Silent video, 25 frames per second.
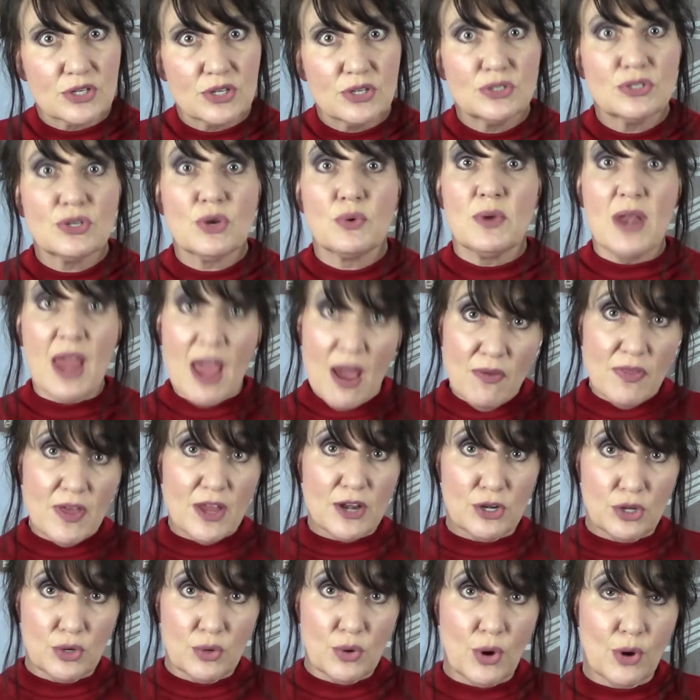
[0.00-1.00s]
So now that
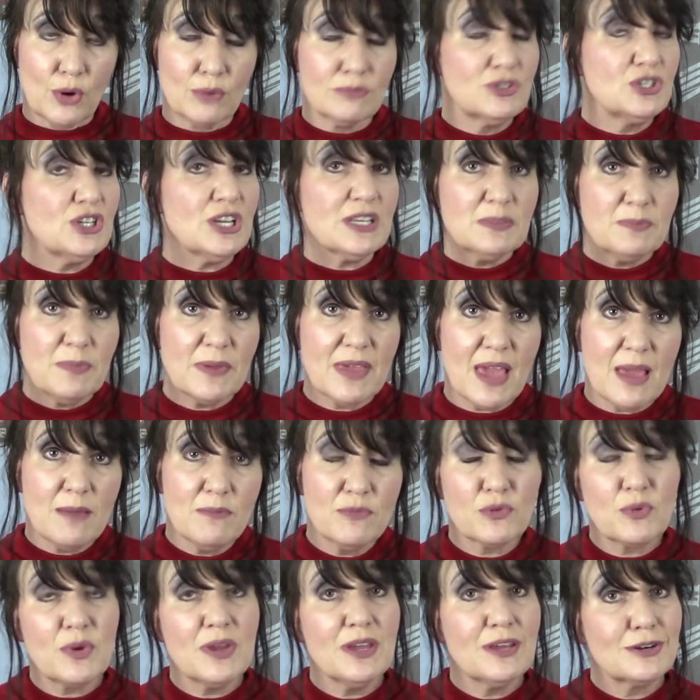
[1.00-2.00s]
new home just became
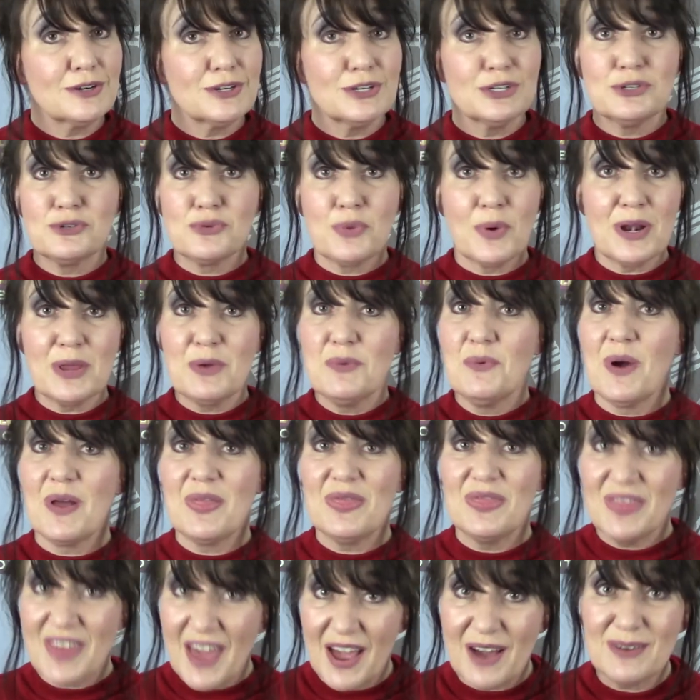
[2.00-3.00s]

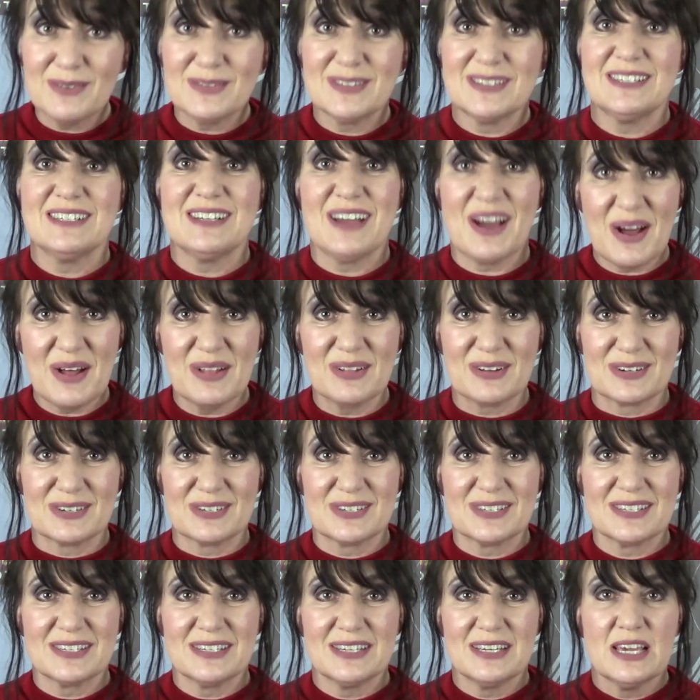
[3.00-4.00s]

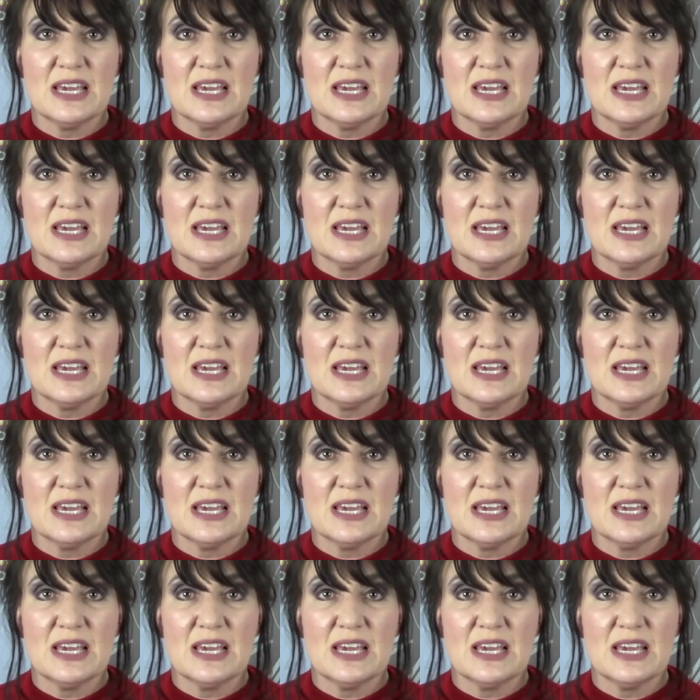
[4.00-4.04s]
$321,000.